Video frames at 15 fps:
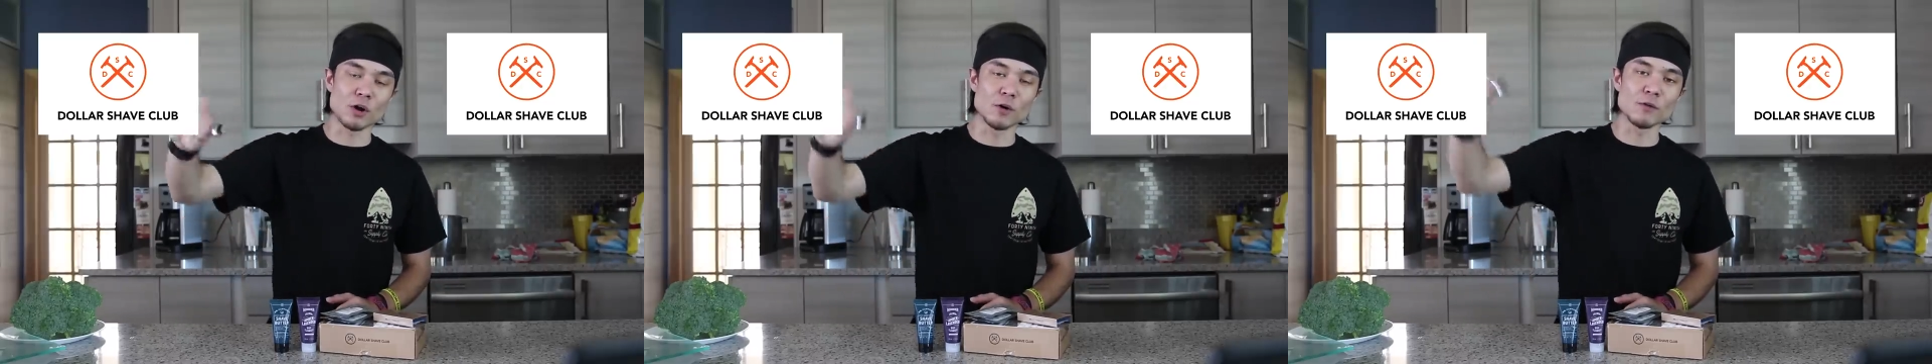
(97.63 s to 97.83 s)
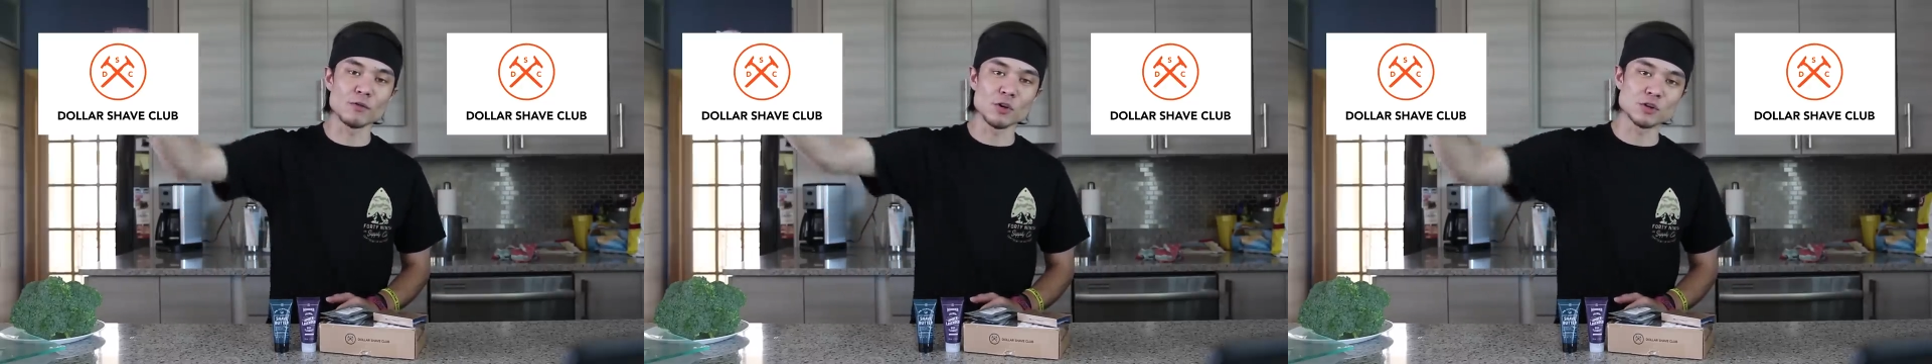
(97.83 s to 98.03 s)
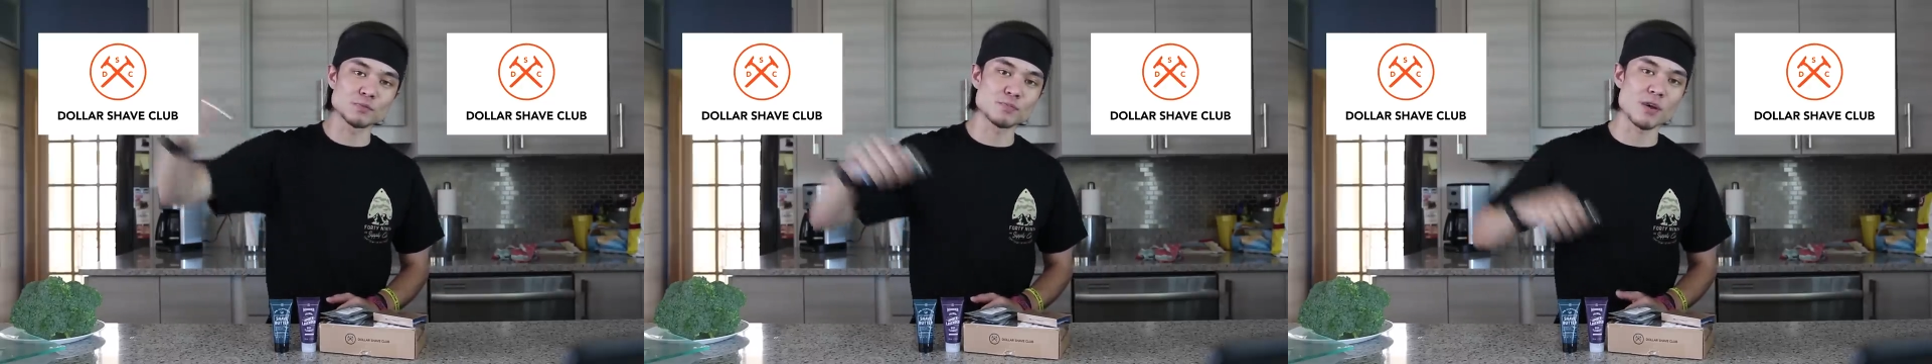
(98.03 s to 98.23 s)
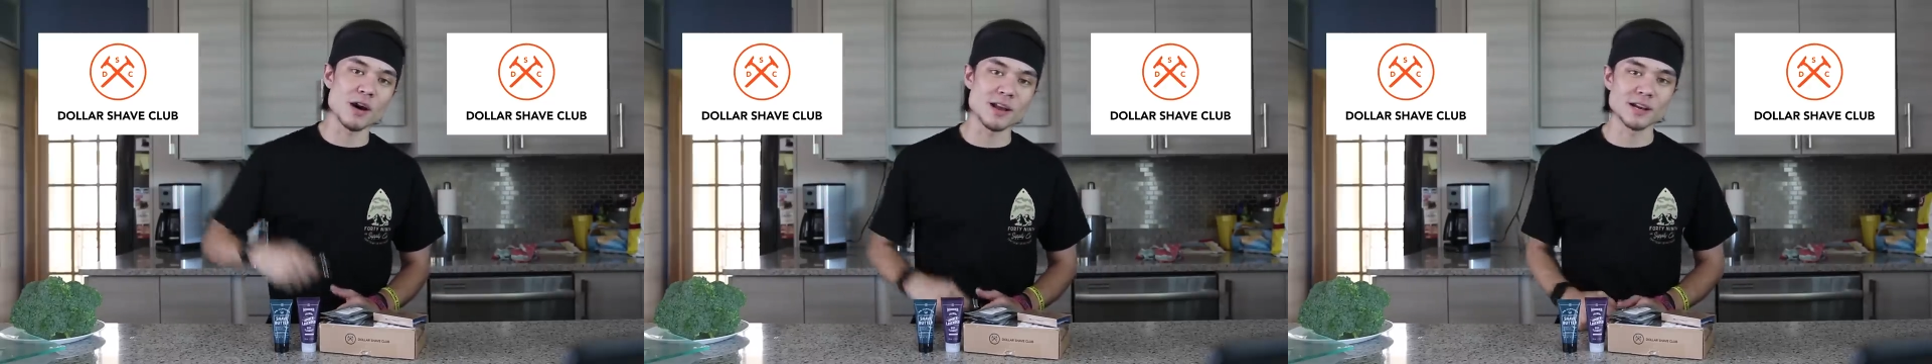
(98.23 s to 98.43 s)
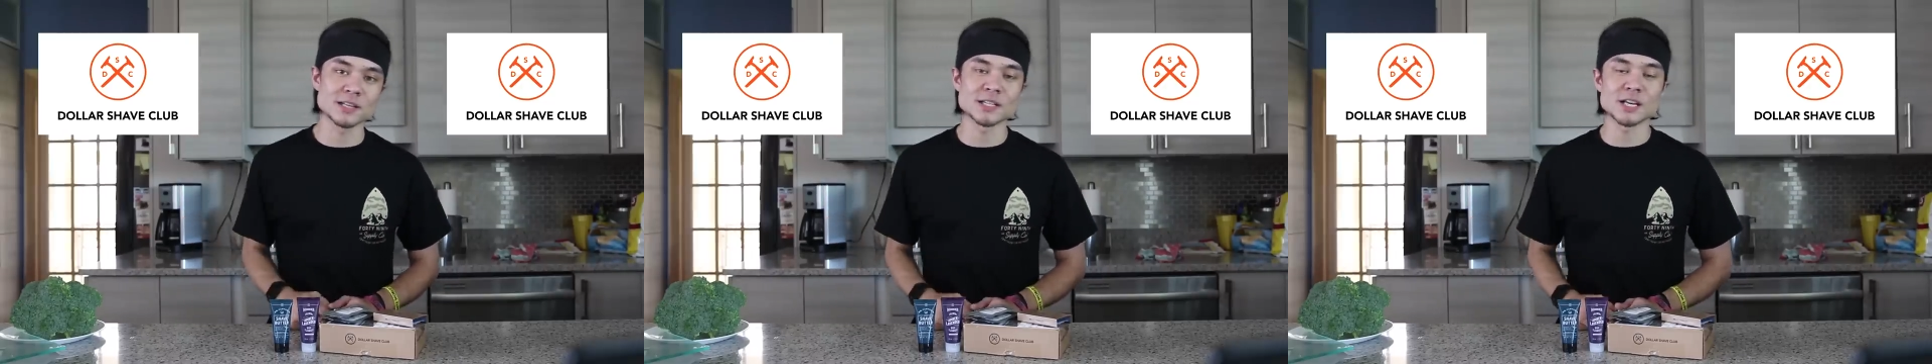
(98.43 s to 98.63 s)
all of those
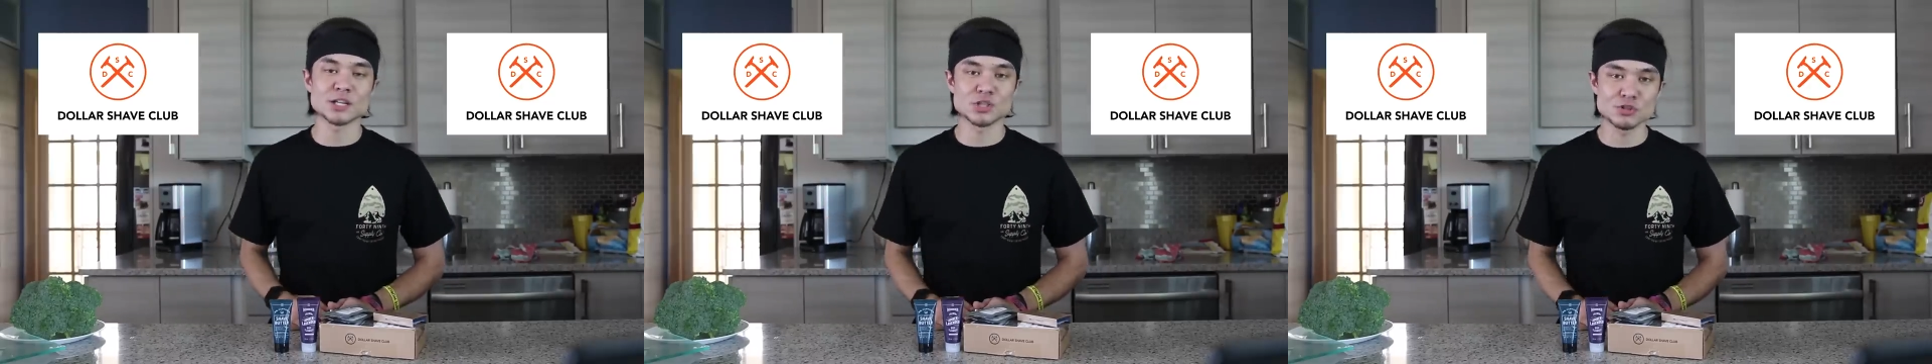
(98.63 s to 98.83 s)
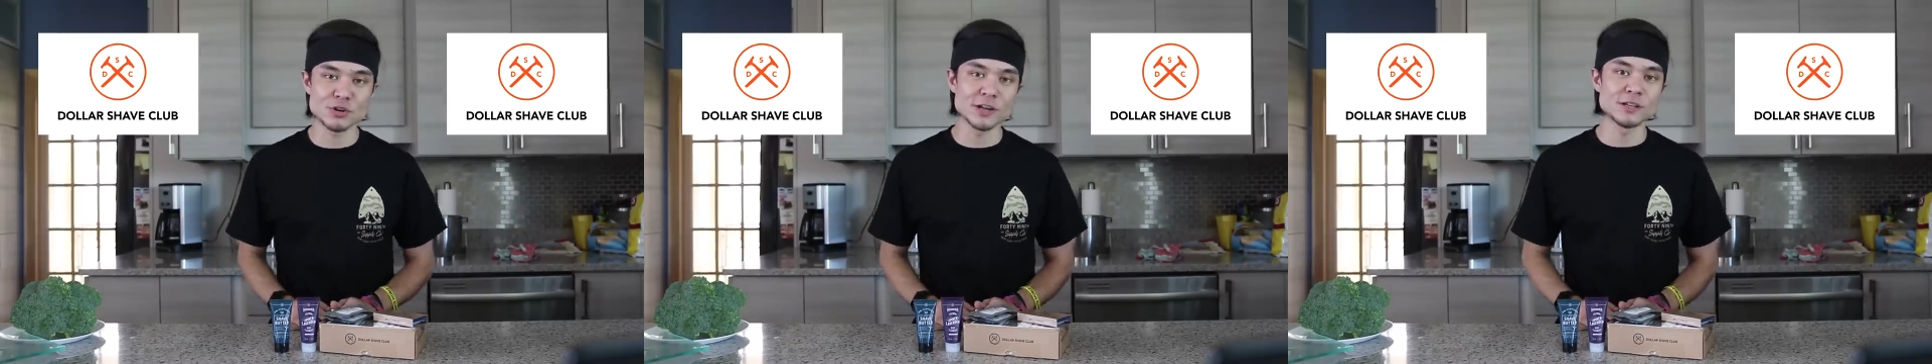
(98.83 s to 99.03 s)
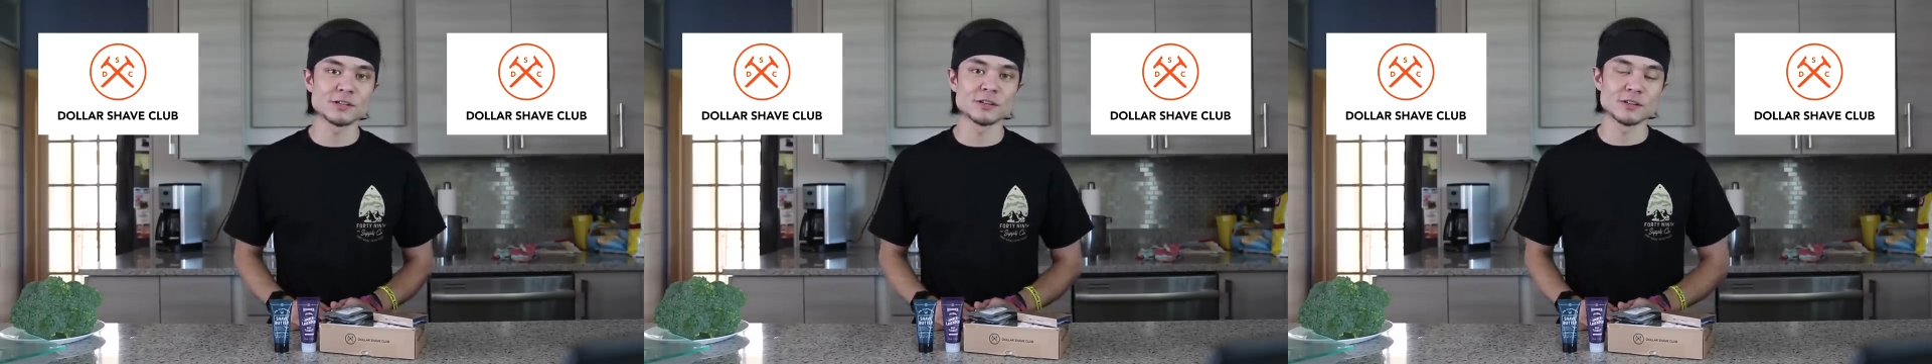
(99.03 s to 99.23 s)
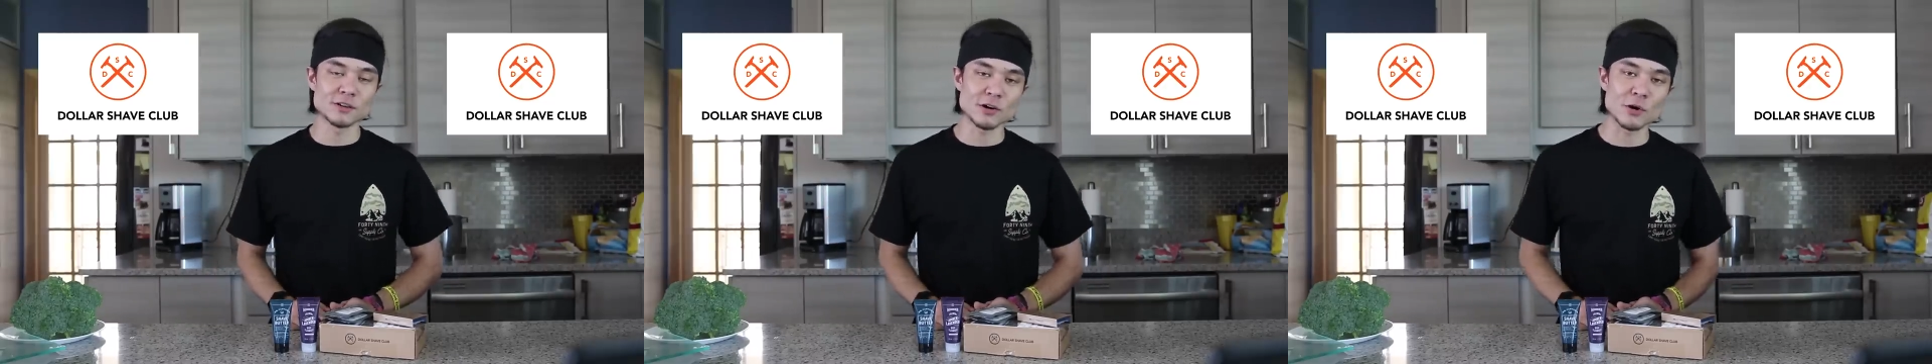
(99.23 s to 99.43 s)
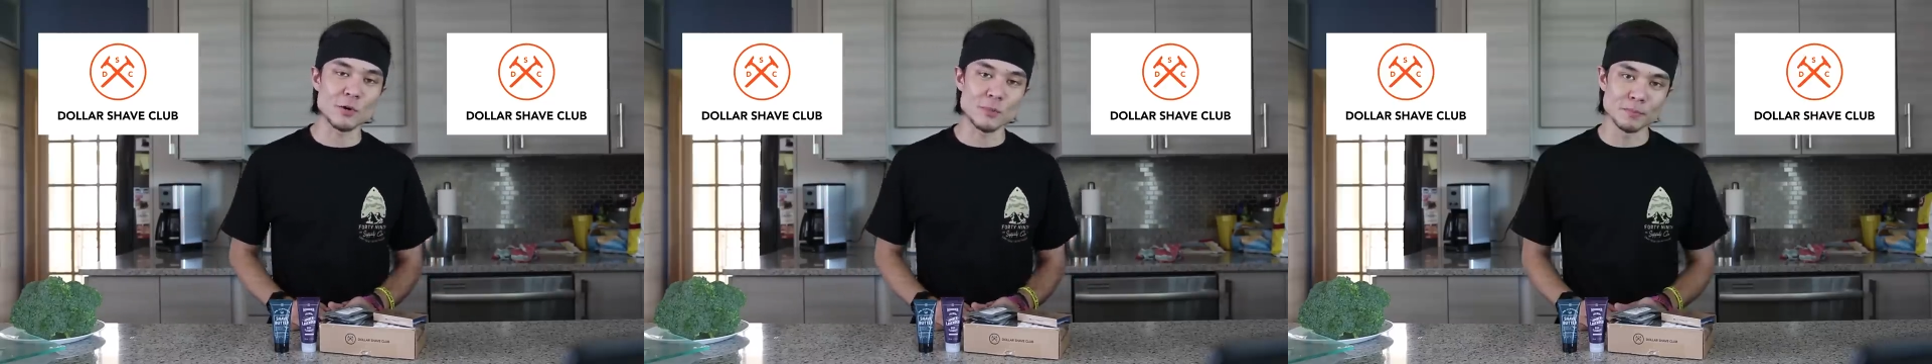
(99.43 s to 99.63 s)
products straight to
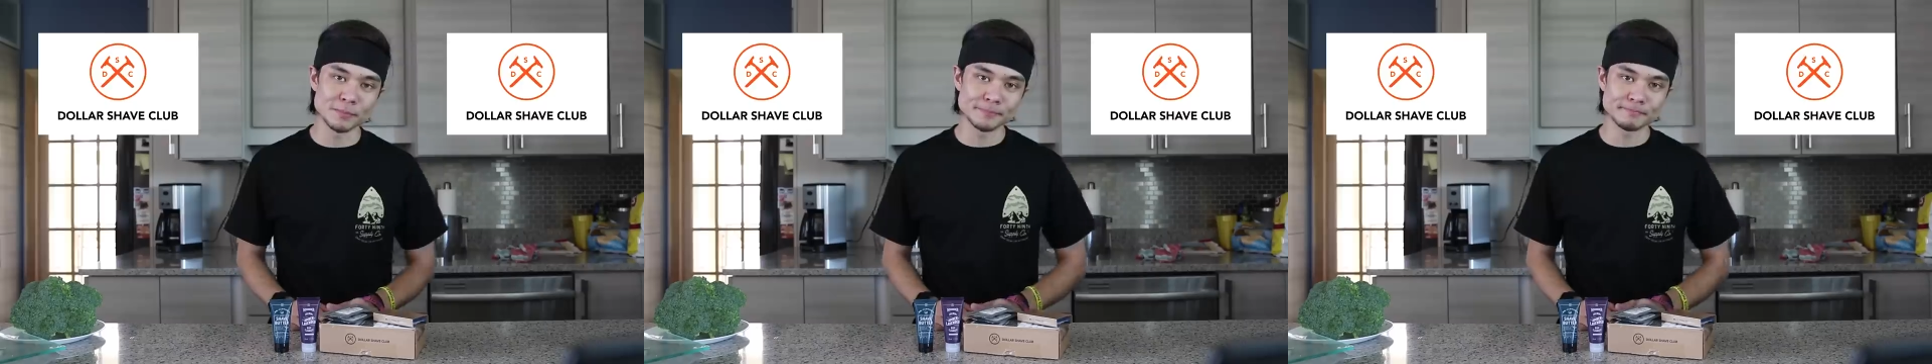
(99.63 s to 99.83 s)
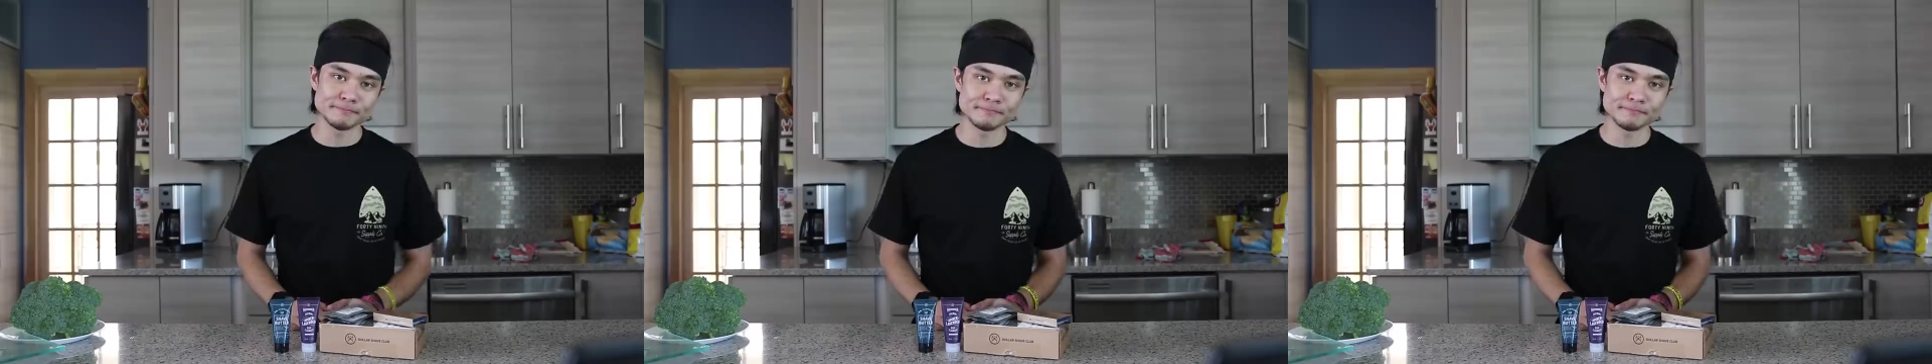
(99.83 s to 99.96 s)
your home.